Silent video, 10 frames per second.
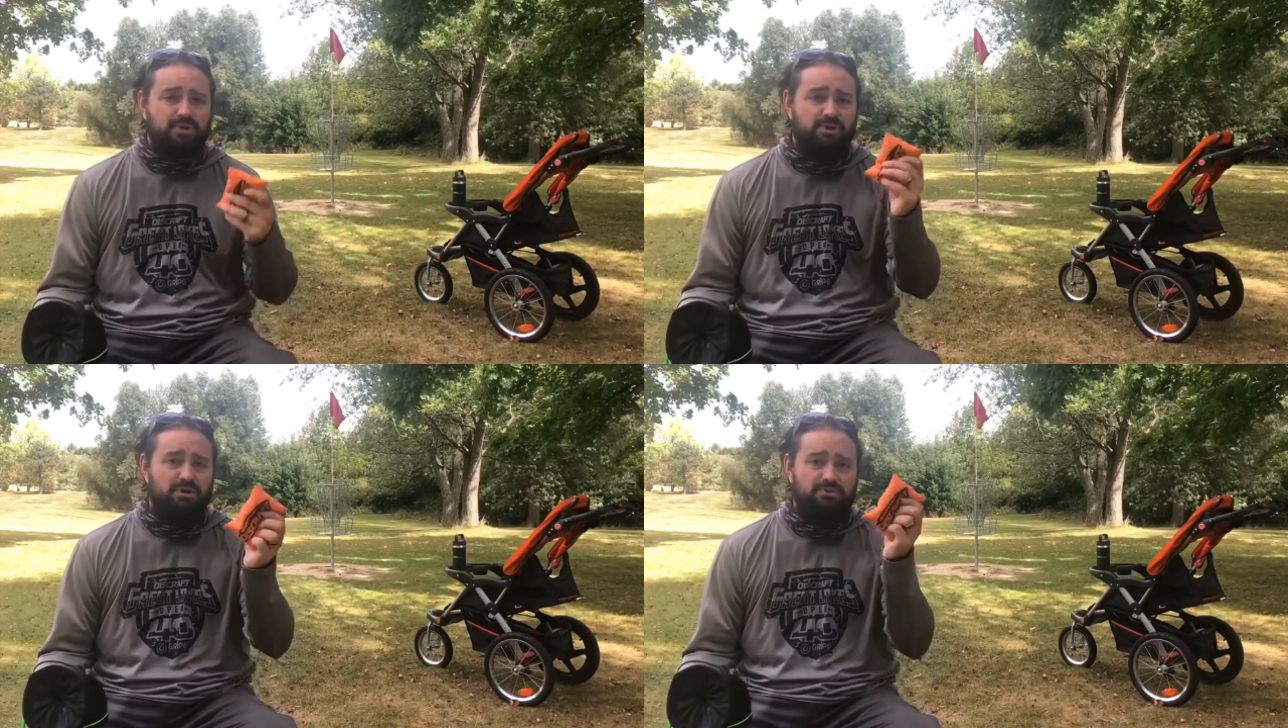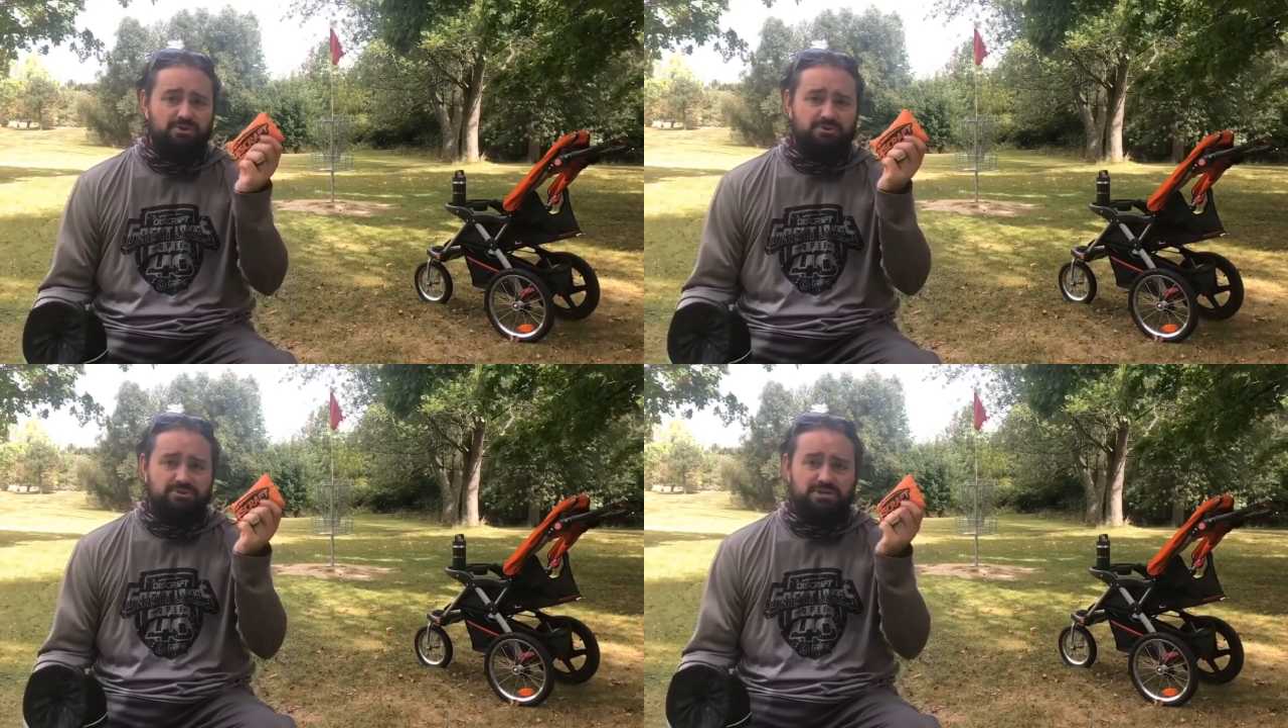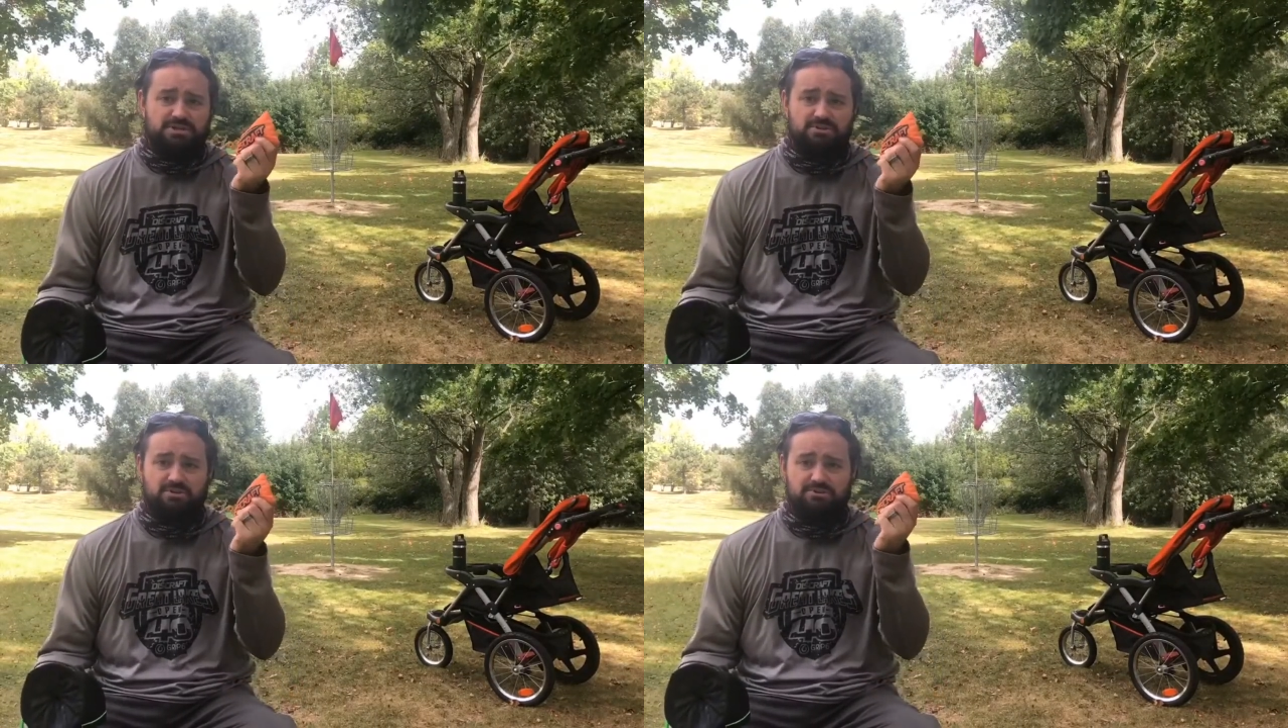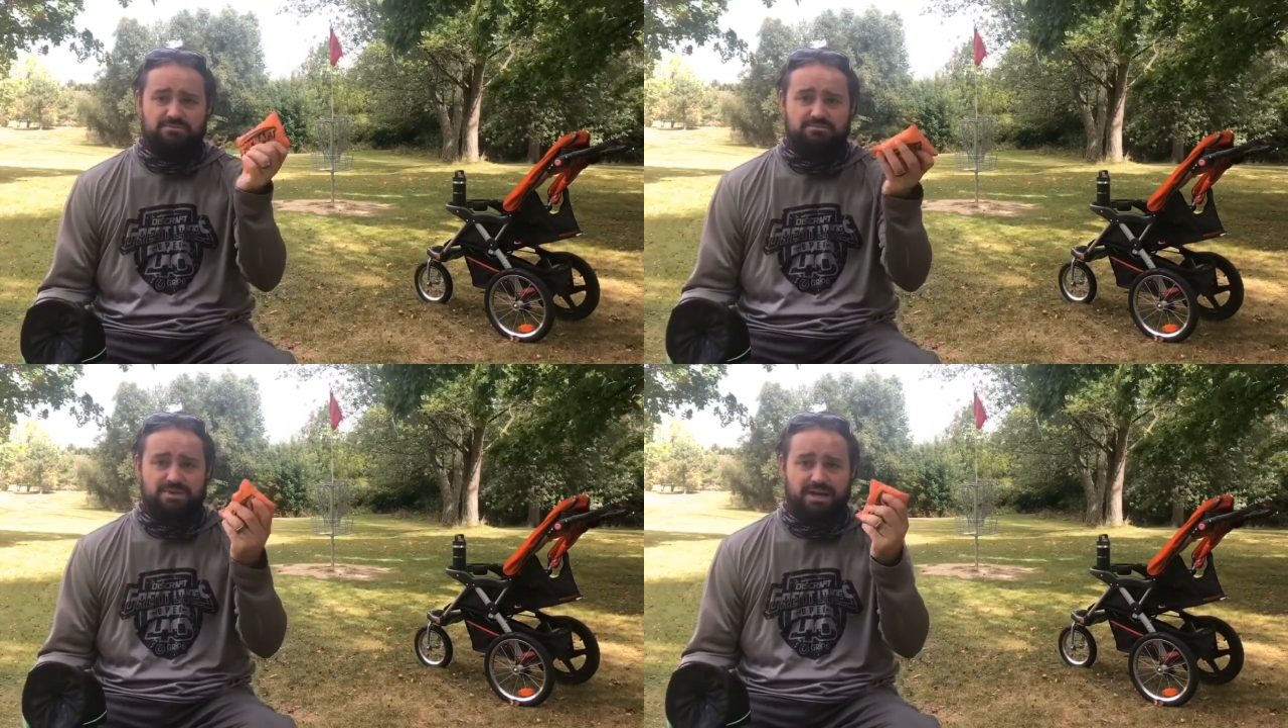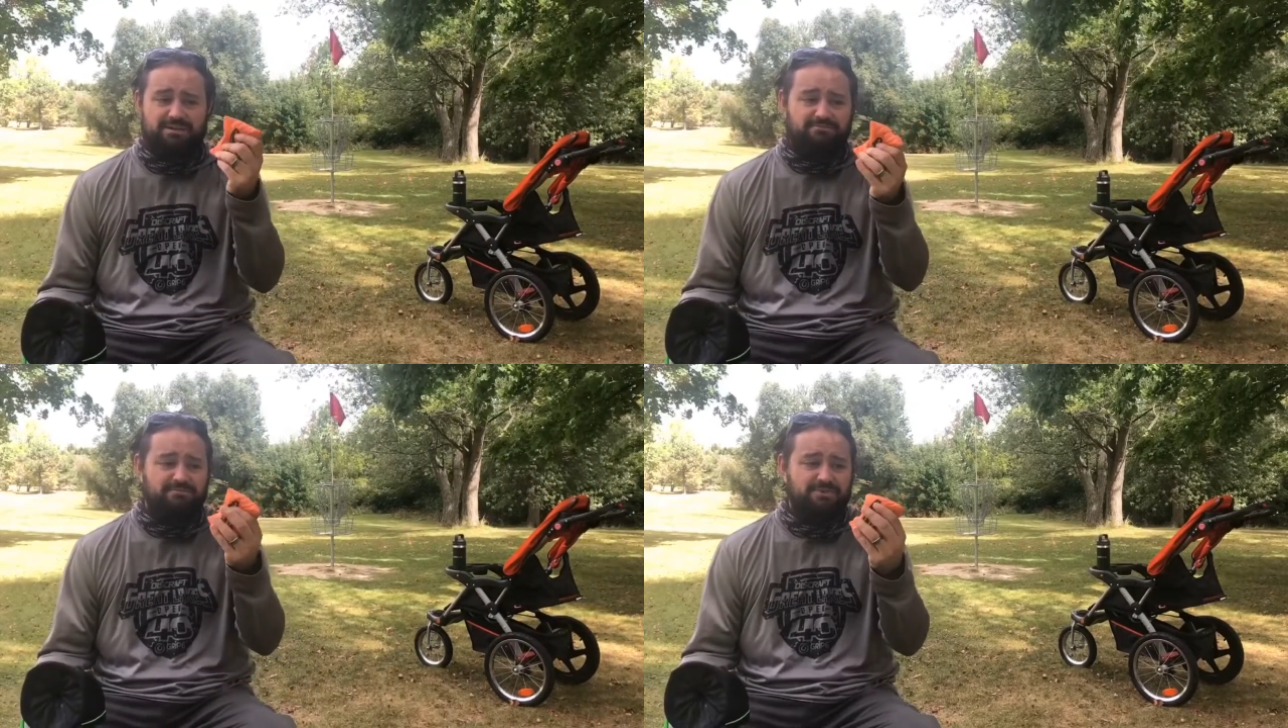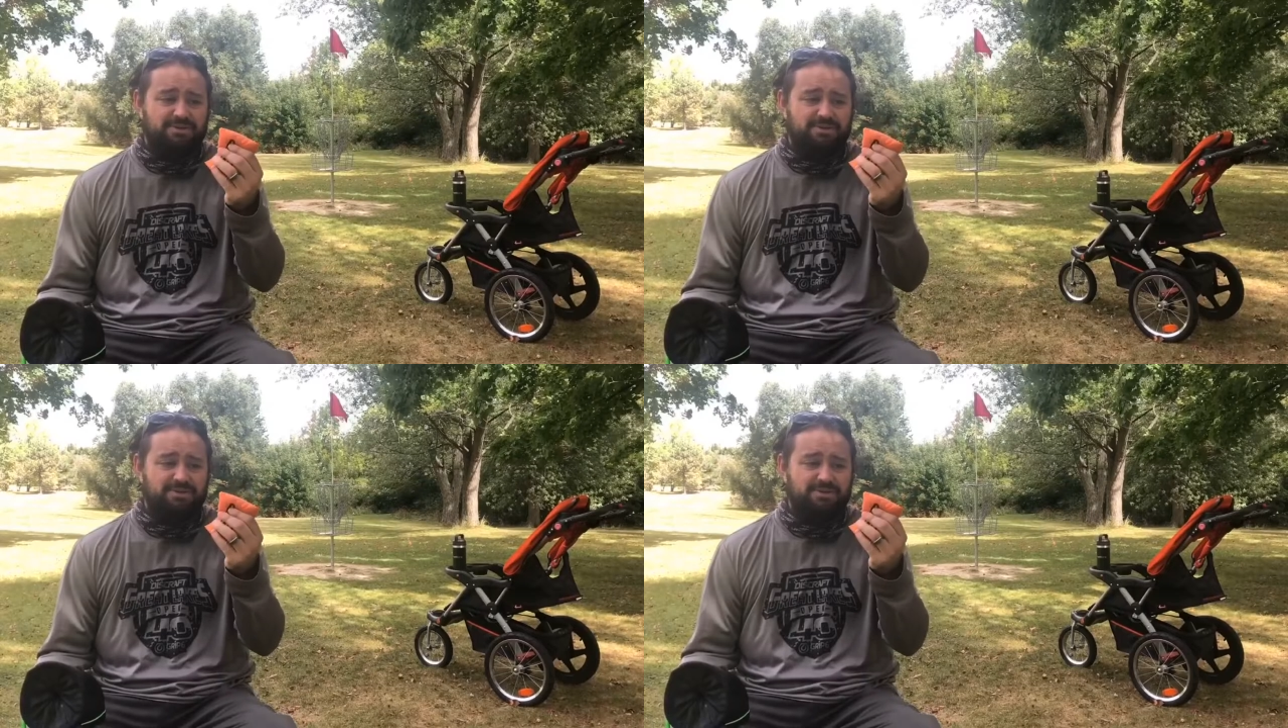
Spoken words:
you know, your traditional kind of